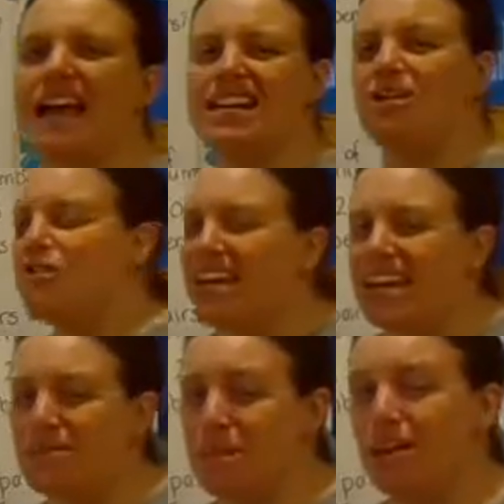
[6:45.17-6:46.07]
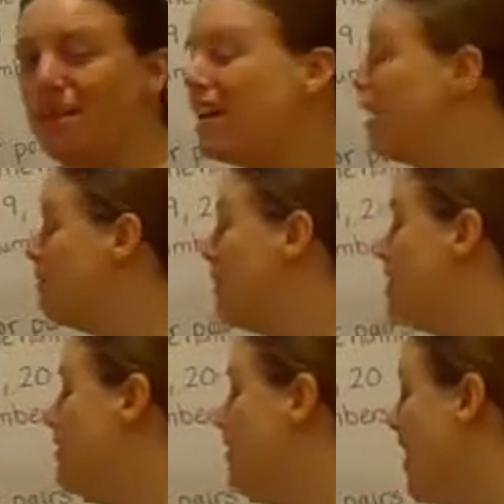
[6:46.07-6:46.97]
Now if I keep going, I'm going
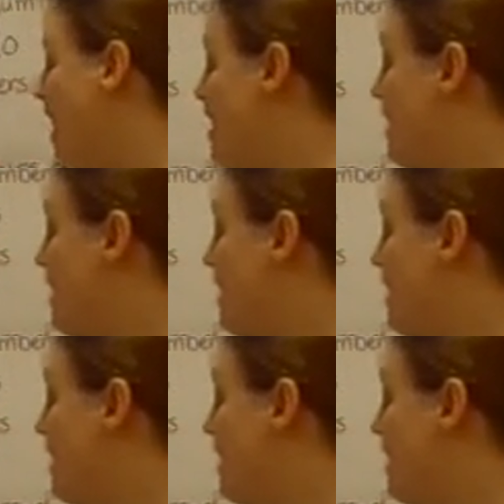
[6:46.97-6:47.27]
to find